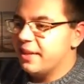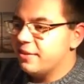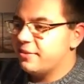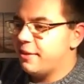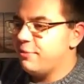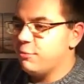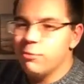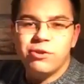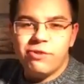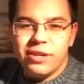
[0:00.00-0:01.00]
So something we
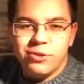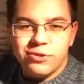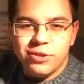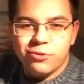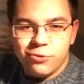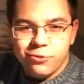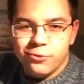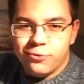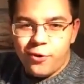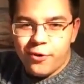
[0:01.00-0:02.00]
would rather use in
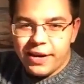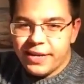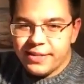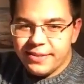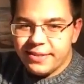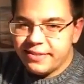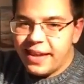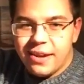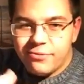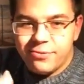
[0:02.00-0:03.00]
groove or in this
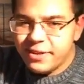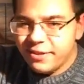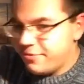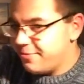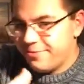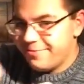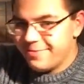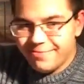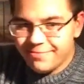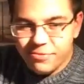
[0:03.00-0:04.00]
kind of
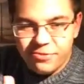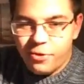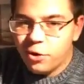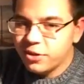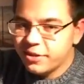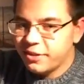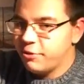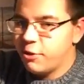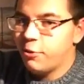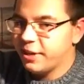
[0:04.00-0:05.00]
funk
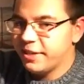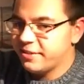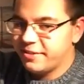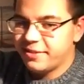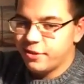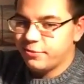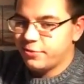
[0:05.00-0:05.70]
recording stuff,